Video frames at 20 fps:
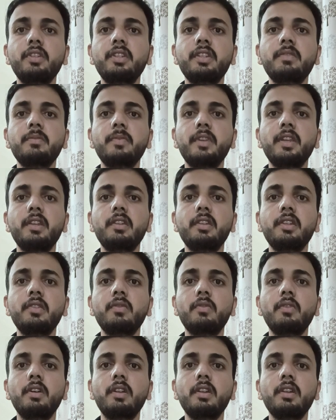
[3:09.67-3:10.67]
This may
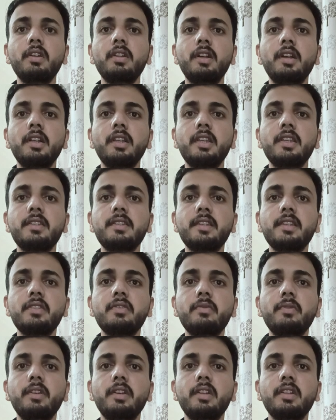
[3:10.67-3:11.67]
involve
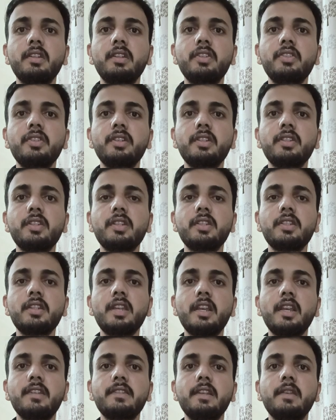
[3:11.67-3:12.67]
cases where the judges
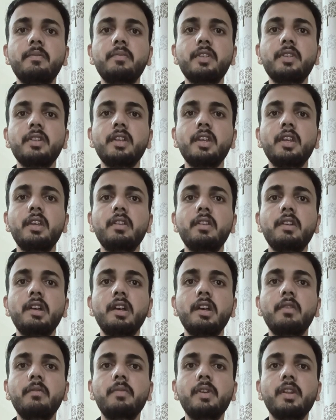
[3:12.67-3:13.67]
accept
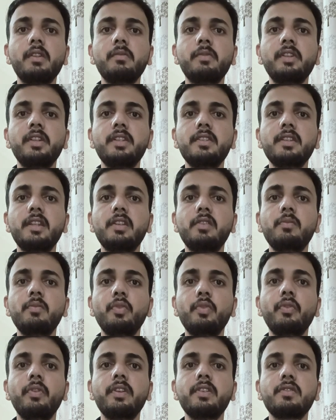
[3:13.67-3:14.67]
briberies and
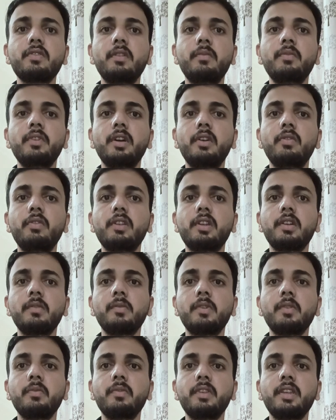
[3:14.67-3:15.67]
influence of the outcome
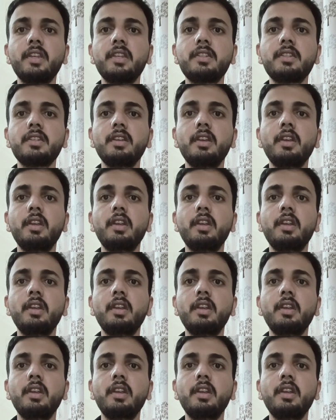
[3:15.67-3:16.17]
of a case,